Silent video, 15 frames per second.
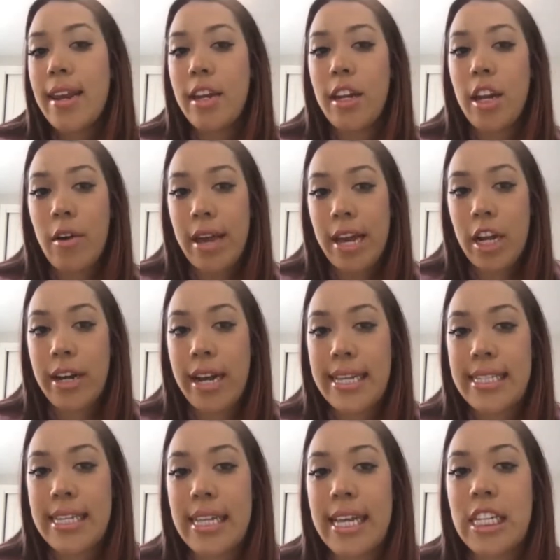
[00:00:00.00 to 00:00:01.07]

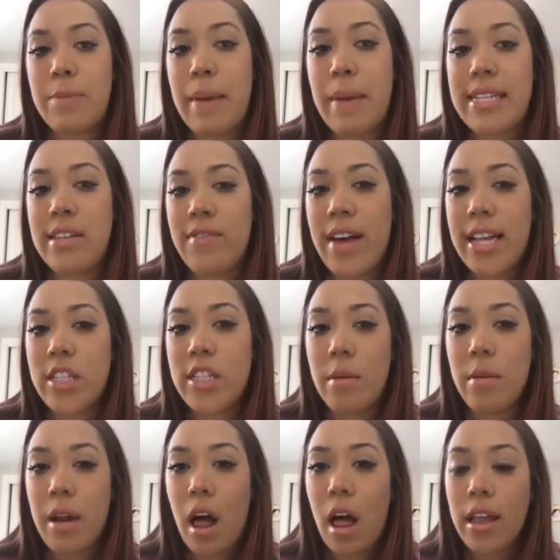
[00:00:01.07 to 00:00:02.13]
increasingly specified
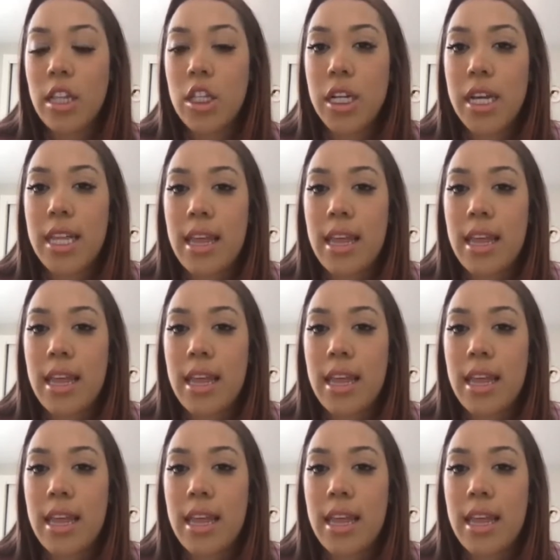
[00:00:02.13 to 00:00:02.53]
terminology